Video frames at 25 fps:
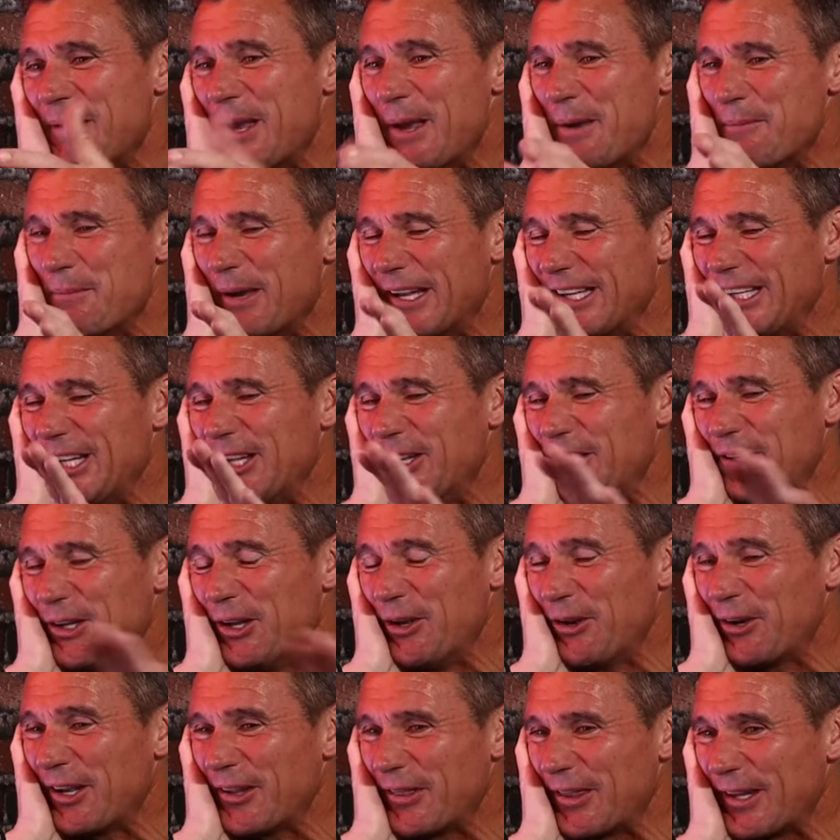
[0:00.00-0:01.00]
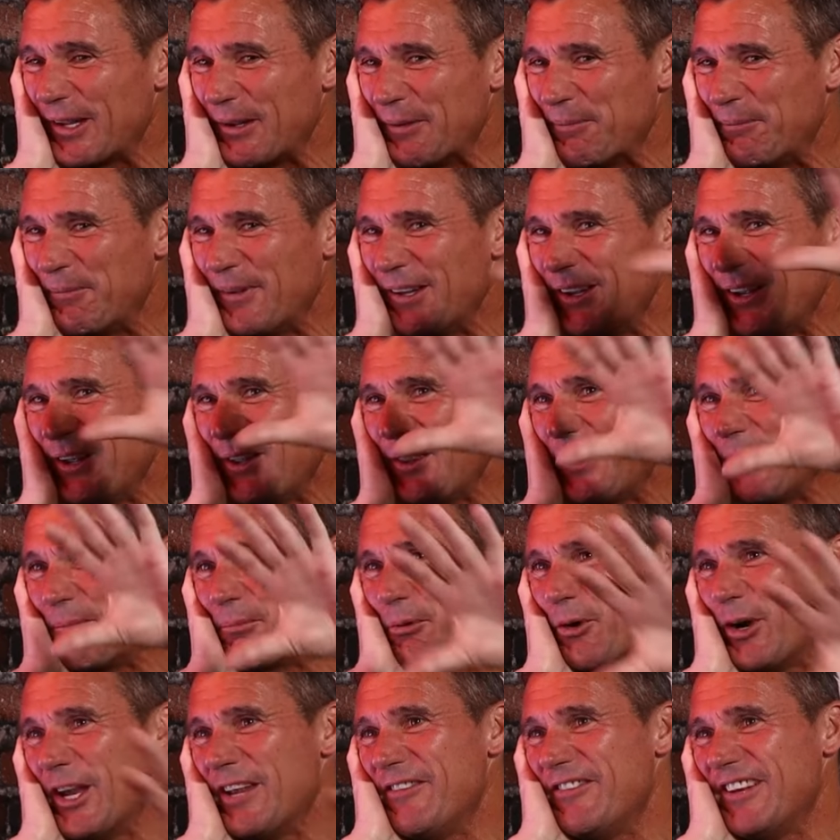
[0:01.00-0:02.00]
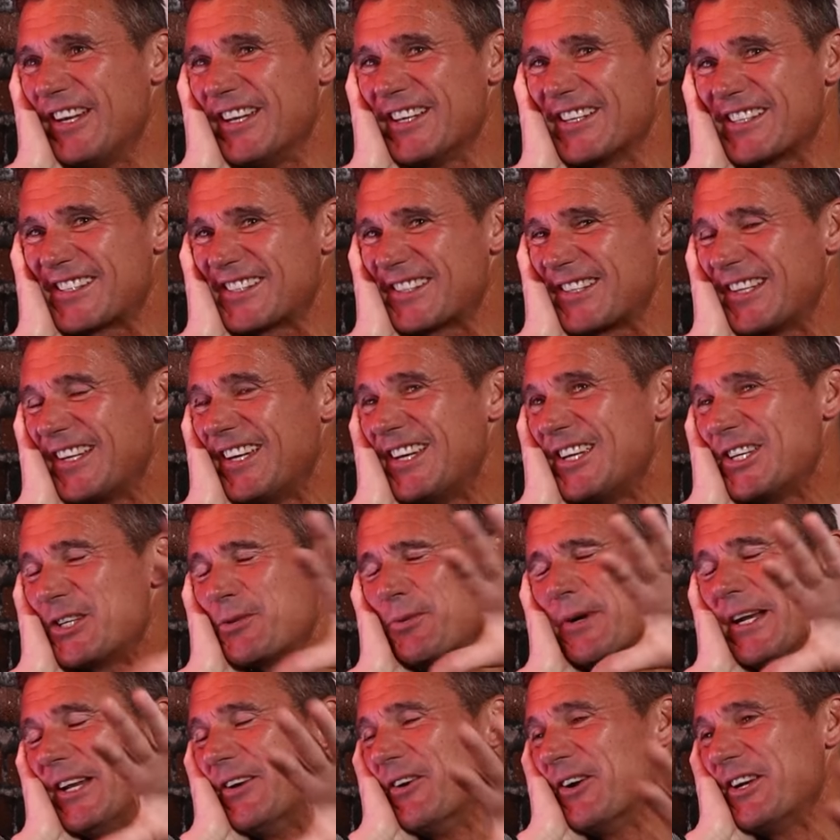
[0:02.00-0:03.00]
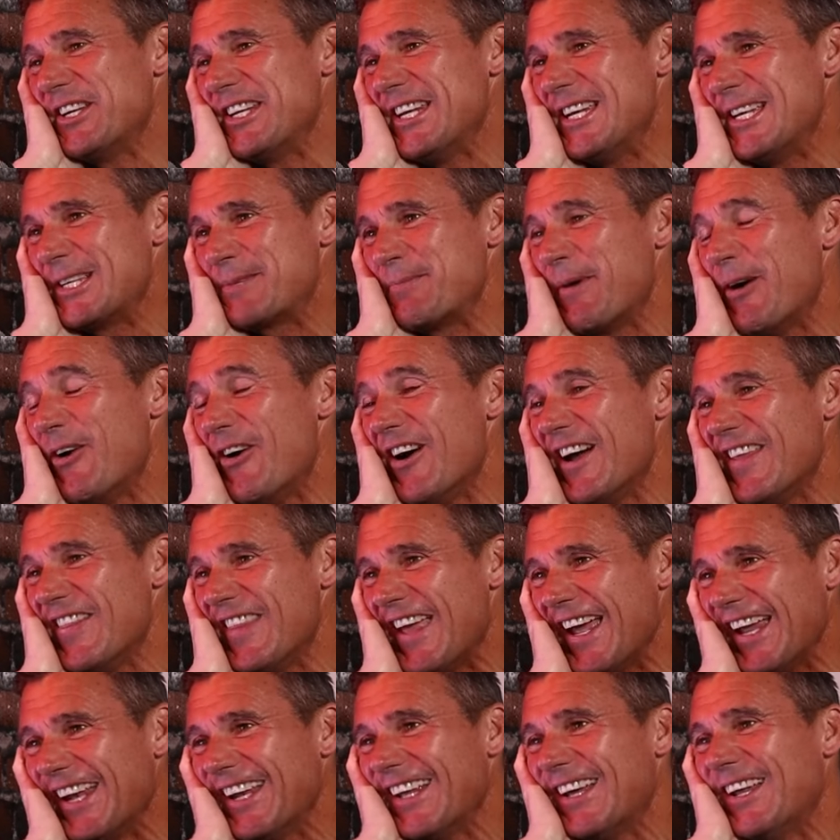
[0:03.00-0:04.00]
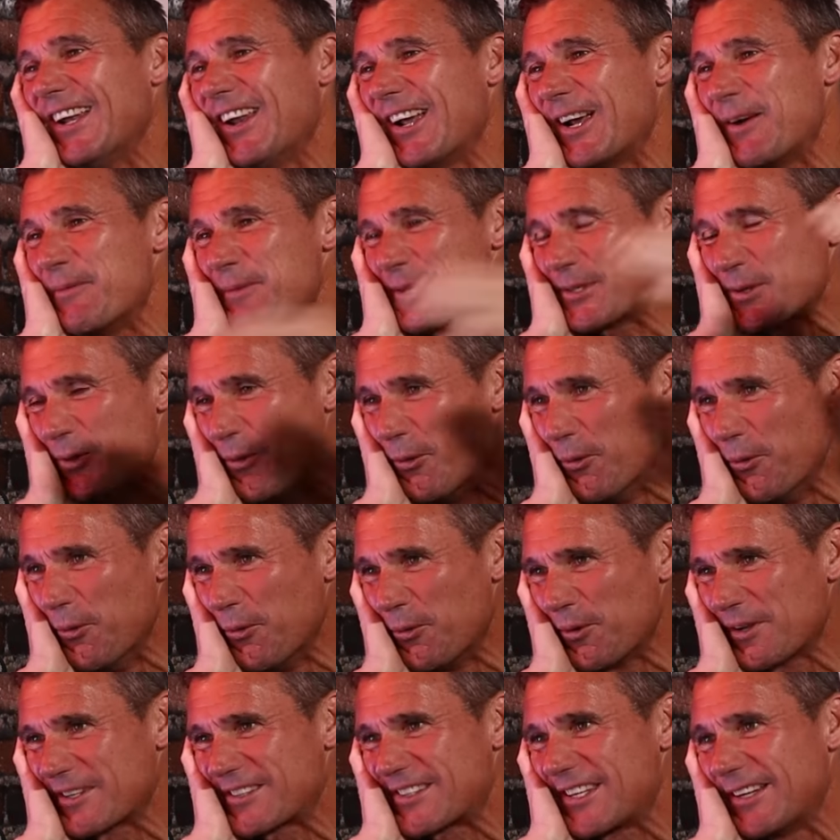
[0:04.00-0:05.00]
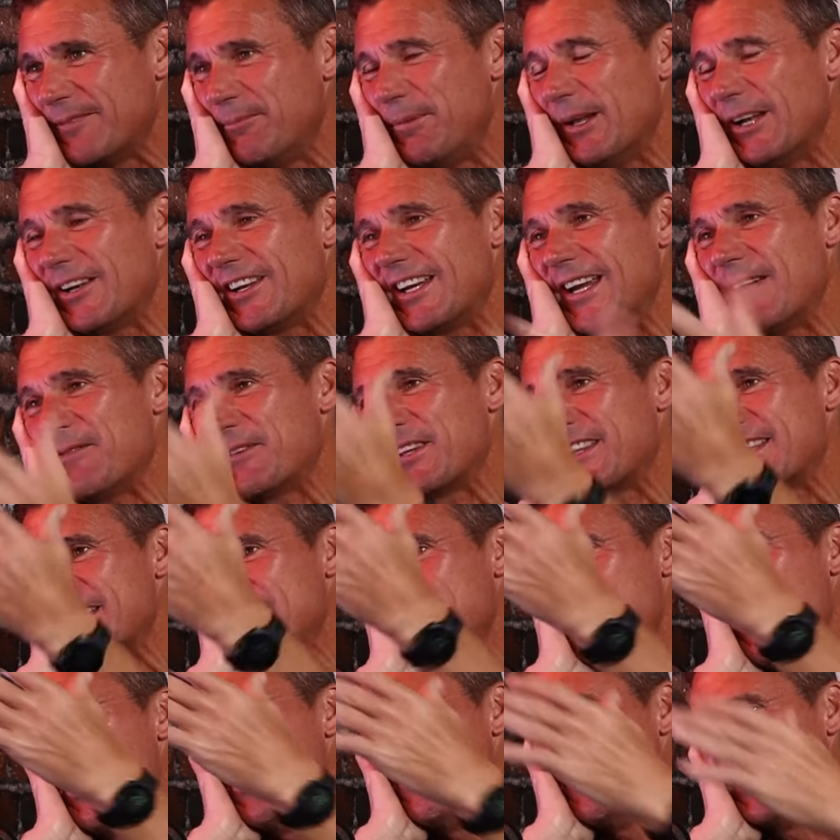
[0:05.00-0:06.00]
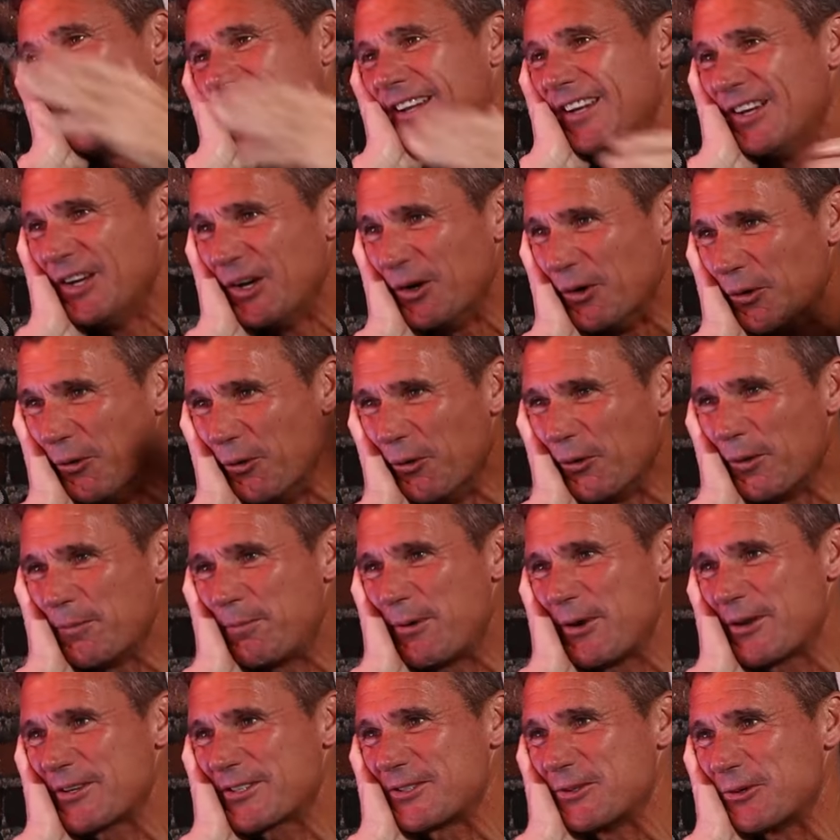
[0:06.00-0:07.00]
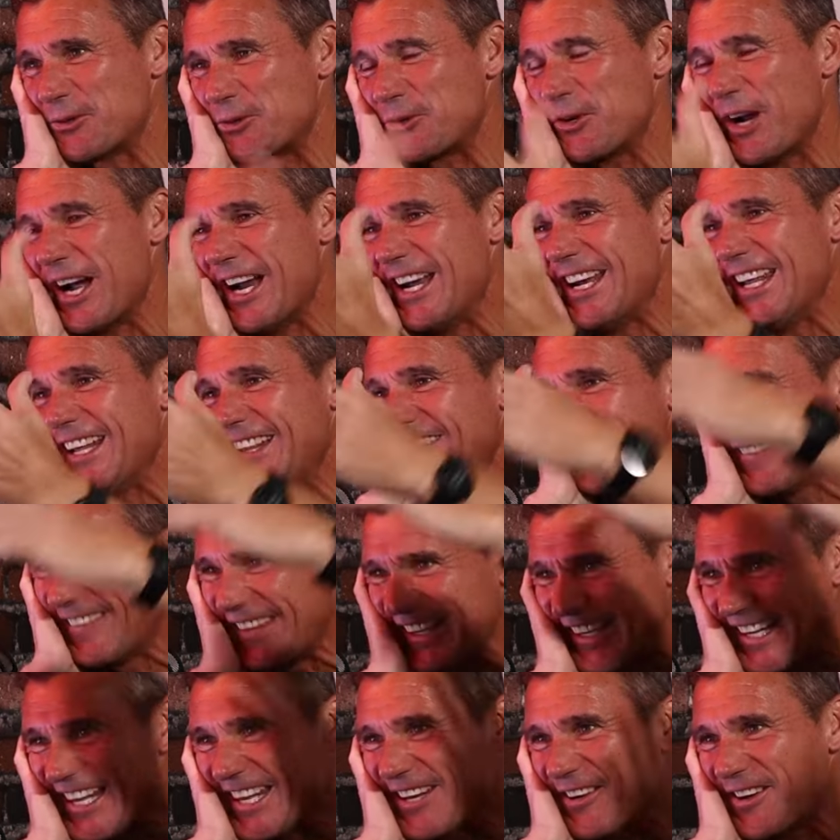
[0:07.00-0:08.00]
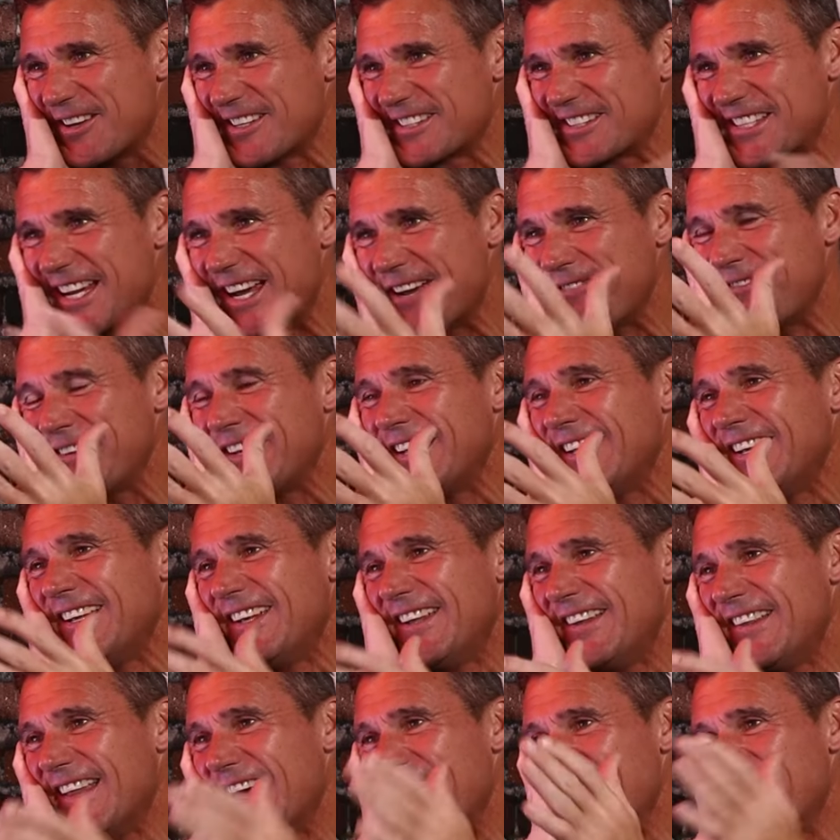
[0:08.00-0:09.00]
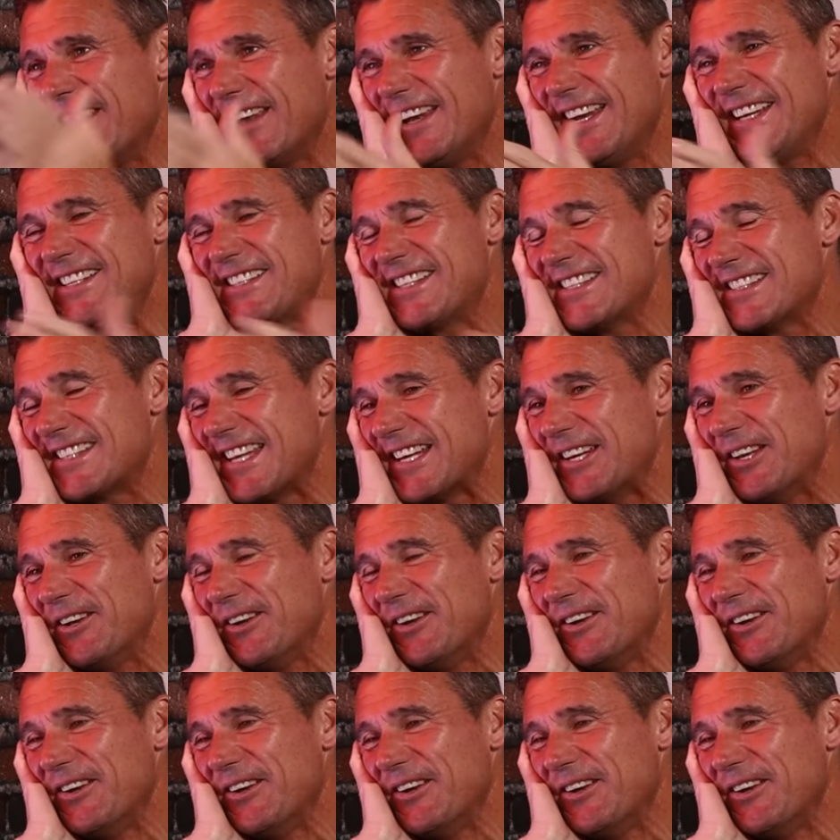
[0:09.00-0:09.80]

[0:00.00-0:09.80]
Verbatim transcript: but yeah. you, you look at the, the previous twenty-odd years behind that, like it was all sort of building up to this moment. All the personal training, the Gekko stuff, uh, the lessons that you learned